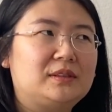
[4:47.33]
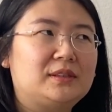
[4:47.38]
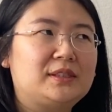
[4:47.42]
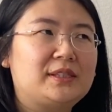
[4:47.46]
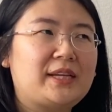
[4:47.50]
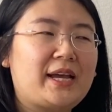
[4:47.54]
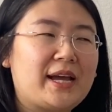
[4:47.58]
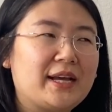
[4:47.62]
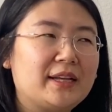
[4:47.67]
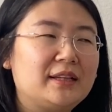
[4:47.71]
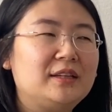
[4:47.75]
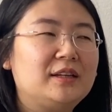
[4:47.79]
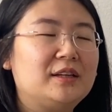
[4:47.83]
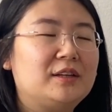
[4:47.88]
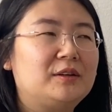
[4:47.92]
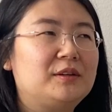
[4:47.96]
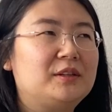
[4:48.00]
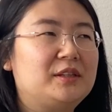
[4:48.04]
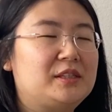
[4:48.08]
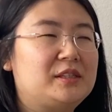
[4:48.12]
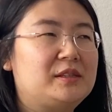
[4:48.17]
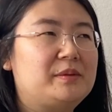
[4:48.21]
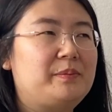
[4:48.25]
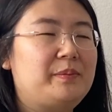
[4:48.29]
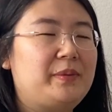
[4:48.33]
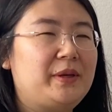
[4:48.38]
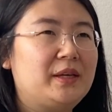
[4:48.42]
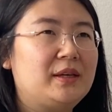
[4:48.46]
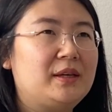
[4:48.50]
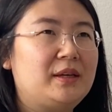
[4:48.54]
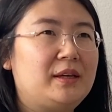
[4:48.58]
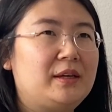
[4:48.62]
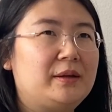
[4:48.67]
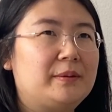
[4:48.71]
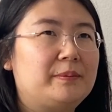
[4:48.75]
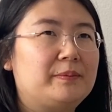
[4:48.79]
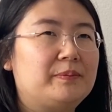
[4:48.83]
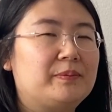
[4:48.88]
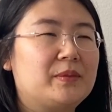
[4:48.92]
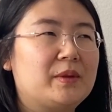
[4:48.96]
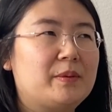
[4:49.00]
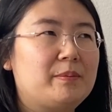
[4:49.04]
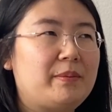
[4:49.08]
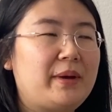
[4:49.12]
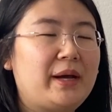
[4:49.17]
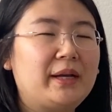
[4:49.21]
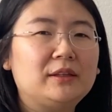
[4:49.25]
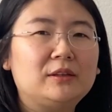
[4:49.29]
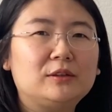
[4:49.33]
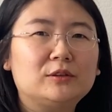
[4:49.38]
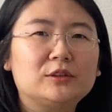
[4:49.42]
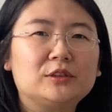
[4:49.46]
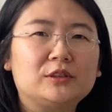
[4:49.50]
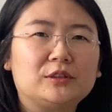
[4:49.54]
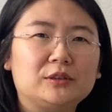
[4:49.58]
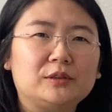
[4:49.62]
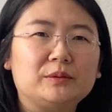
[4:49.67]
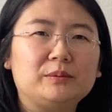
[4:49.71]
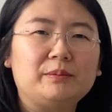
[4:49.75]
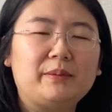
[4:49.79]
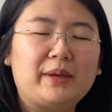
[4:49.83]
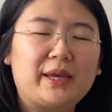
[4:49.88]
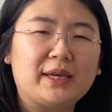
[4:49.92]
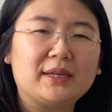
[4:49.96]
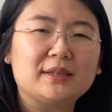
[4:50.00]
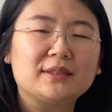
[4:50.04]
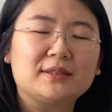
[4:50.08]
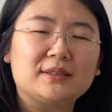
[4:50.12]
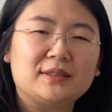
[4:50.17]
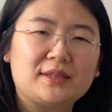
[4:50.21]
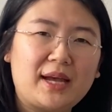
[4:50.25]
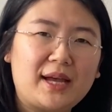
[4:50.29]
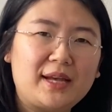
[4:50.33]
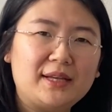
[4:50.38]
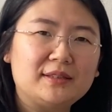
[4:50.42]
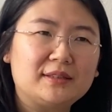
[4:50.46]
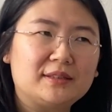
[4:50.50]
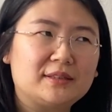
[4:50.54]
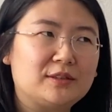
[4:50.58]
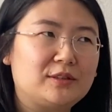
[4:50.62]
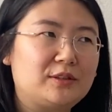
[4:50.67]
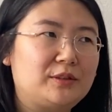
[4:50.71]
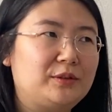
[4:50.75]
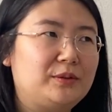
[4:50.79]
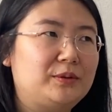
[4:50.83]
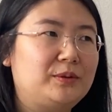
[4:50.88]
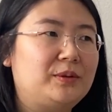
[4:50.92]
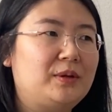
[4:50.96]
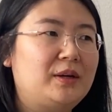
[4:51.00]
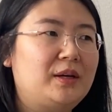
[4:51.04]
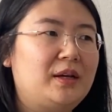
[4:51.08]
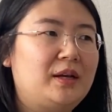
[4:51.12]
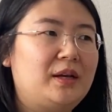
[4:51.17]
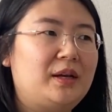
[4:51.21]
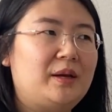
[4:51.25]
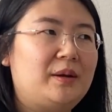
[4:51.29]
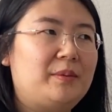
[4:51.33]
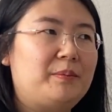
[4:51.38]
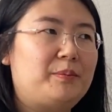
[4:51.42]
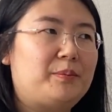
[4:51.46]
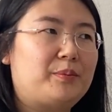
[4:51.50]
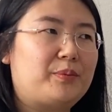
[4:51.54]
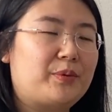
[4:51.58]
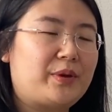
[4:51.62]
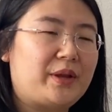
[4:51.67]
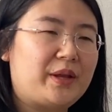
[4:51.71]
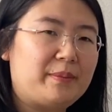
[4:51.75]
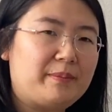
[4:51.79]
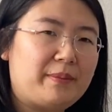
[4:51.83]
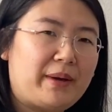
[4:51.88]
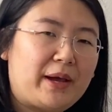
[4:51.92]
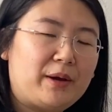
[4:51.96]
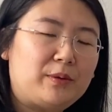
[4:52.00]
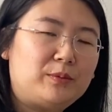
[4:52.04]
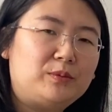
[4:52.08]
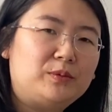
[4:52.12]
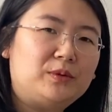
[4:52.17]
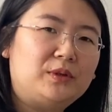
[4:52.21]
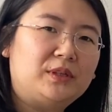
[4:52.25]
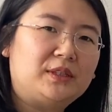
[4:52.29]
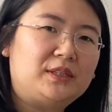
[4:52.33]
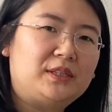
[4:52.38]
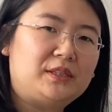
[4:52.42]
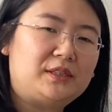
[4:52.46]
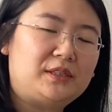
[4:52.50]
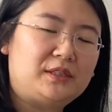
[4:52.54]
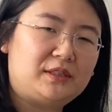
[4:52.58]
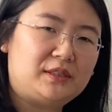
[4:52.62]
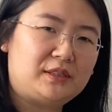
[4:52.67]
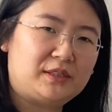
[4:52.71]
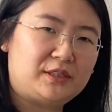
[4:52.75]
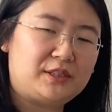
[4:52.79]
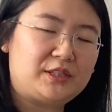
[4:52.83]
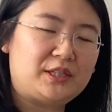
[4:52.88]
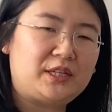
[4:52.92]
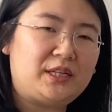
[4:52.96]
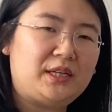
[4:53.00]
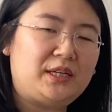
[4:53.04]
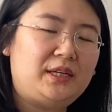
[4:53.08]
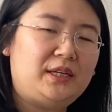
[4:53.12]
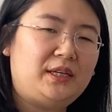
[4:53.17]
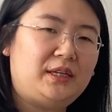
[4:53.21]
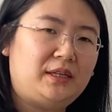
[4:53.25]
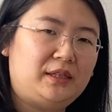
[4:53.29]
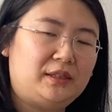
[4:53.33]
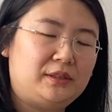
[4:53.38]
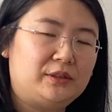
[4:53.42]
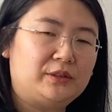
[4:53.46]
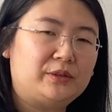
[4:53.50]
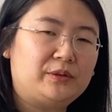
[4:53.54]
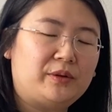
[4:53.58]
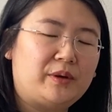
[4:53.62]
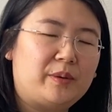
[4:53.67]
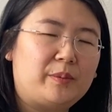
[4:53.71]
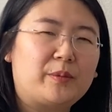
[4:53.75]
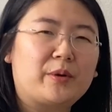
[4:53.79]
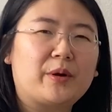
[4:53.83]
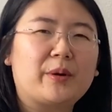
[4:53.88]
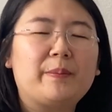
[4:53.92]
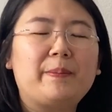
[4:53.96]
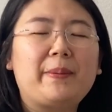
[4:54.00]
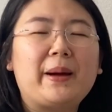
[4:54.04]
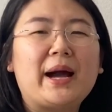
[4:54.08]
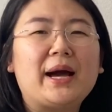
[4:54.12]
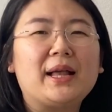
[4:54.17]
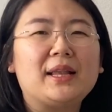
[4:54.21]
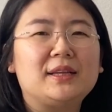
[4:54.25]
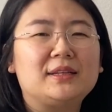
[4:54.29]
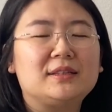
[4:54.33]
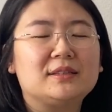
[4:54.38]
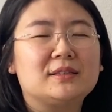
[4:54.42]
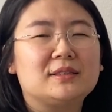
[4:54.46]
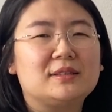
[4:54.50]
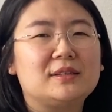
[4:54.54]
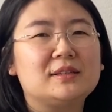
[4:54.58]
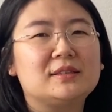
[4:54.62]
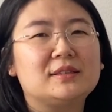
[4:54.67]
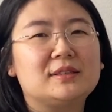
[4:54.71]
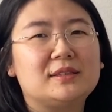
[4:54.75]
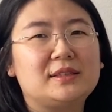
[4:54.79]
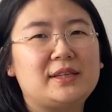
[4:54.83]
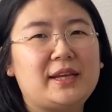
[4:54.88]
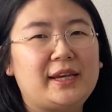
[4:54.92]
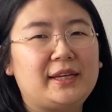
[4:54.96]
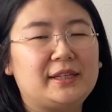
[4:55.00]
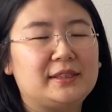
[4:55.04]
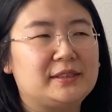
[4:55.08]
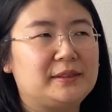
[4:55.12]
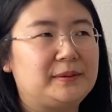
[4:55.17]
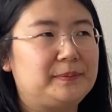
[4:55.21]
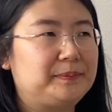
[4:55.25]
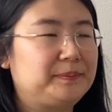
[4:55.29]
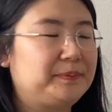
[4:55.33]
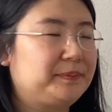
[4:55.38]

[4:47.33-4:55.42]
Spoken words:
technically speaking, metal should make sense to bring my wood qi into a more balanced state.